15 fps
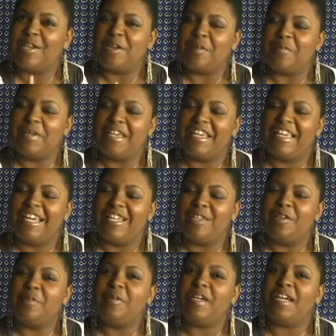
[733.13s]
going to be a
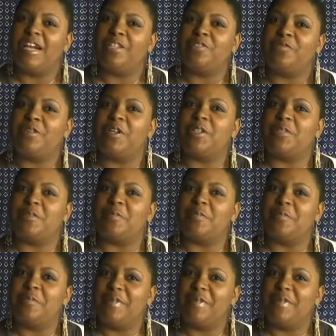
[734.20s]
little bit controversial,